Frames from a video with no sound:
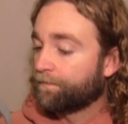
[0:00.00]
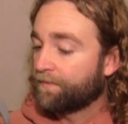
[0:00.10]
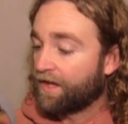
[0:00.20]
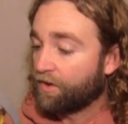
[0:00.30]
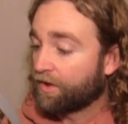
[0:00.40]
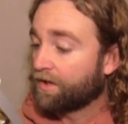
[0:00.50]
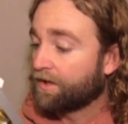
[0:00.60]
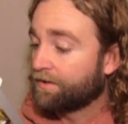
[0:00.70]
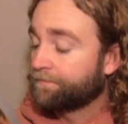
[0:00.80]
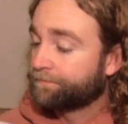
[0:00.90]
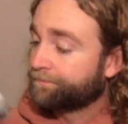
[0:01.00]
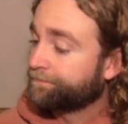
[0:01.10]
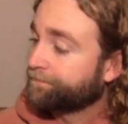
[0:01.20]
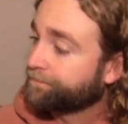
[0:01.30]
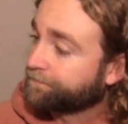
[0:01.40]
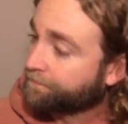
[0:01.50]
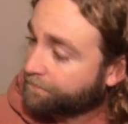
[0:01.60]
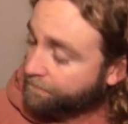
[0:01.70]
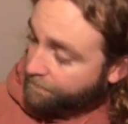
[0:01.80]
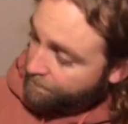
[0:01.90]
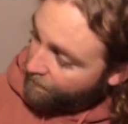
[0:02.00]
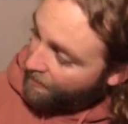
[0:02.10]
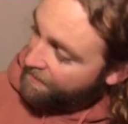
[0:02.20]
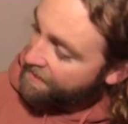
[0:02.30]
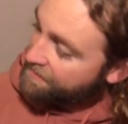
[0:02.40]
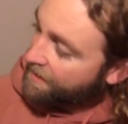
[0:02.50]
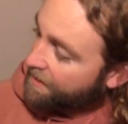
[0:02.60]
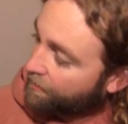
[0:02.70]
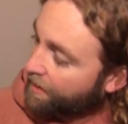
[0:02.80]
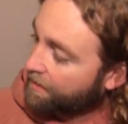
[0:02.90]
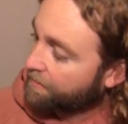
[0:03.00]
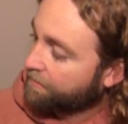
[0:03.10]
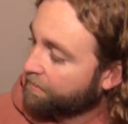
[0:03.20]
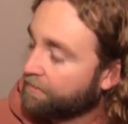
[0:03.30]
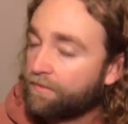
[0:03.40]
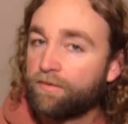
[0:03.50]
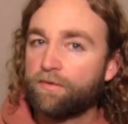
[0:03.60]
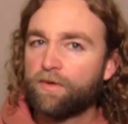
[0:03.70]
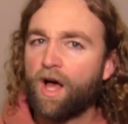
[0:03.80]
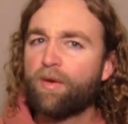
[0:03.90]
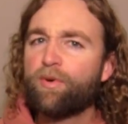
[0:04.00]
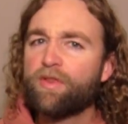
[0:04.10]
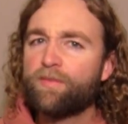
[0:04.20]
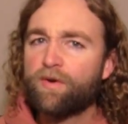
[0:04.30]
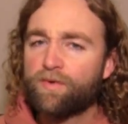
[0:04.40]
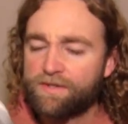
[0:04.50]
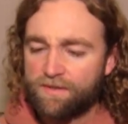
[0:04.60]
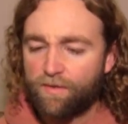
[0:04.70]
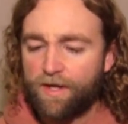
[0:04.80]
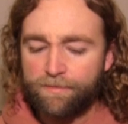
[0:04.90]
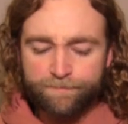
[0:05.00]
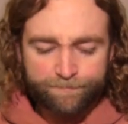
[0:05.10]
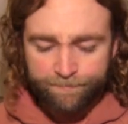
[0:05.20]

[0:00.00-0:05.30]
They look good. They slide great. I'll pull them out once in a while.